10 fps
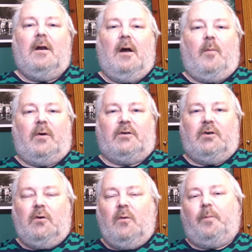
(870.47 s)
number
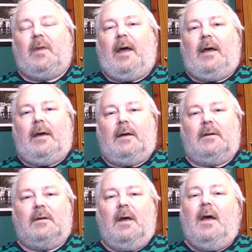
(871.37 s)
two,
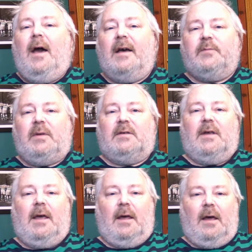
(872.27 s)
and has been
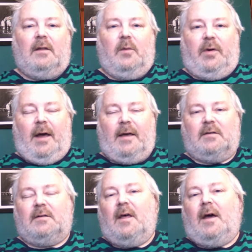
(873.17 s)
saying in the
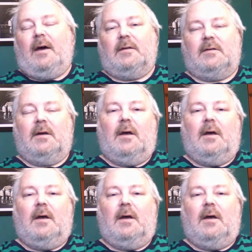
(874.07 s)
press that